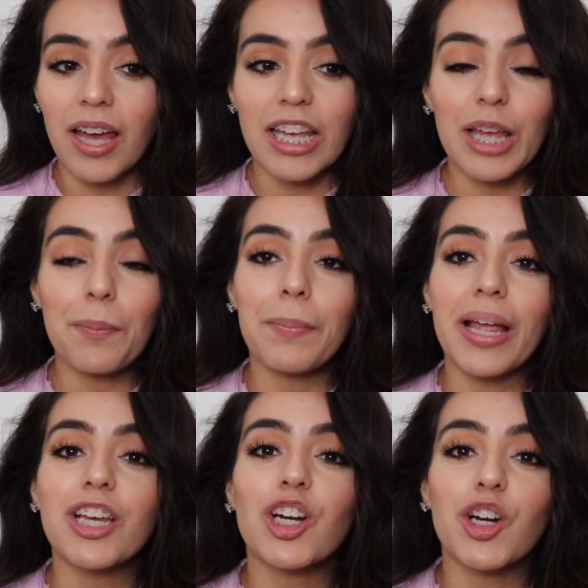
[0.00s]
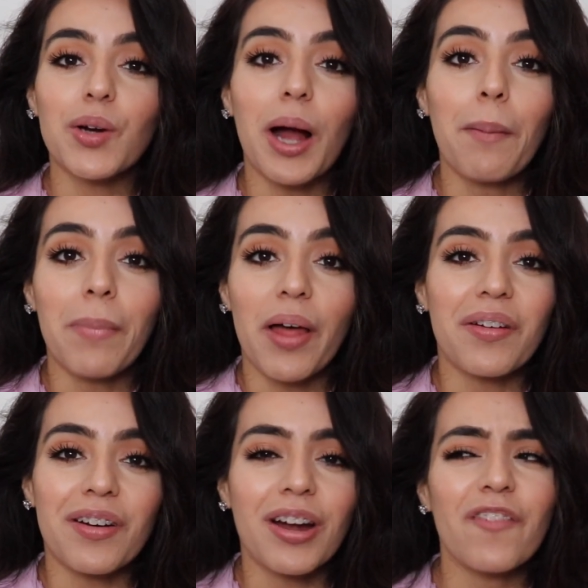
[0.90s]
He made her a
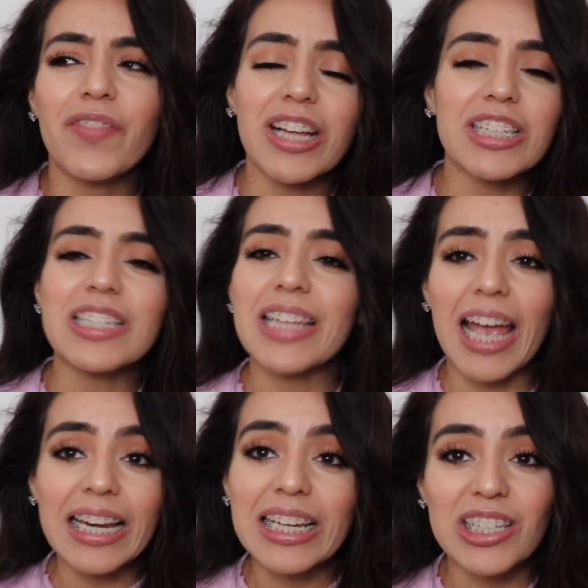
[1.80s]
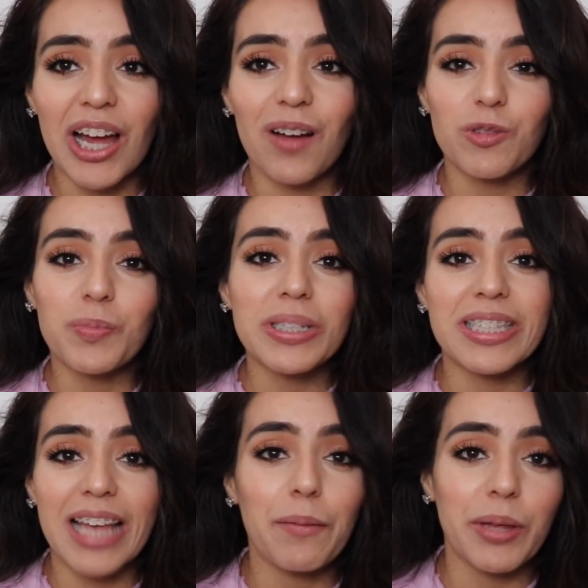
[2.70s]
mother of not just any child, but
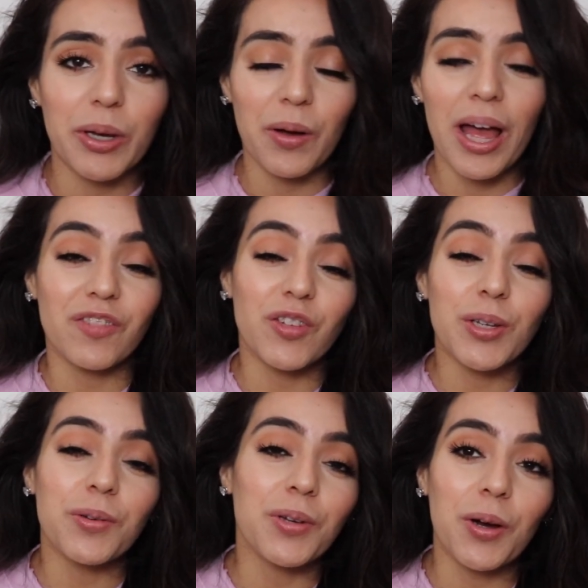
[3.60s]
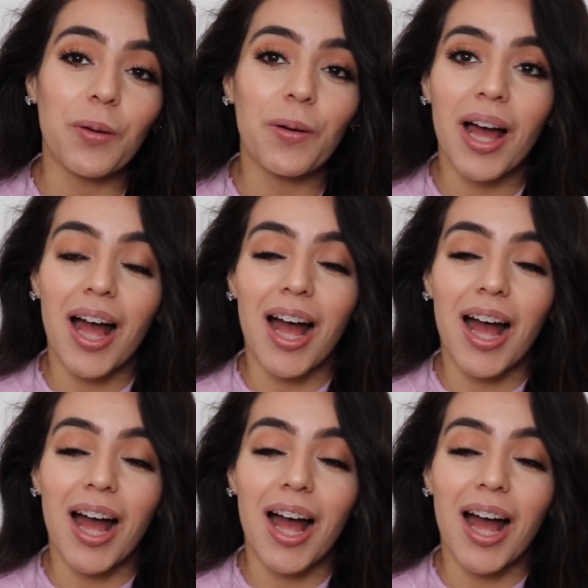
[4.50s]
Samuel. And if you don't know,